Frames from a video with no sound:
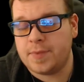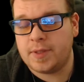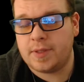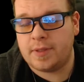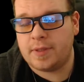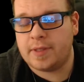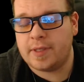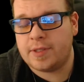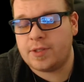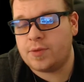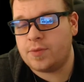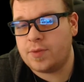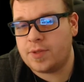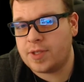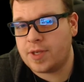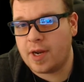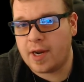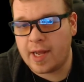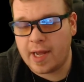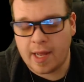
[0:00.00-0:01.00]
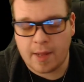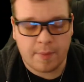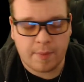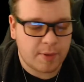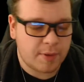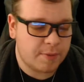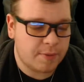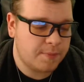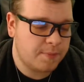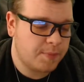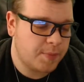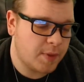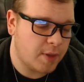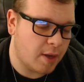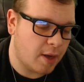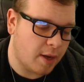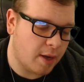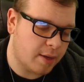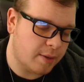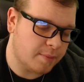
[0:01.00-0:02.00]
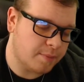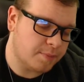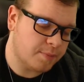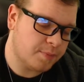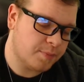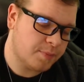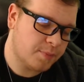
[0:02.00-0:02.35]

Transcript: that's what's gonna happen. Um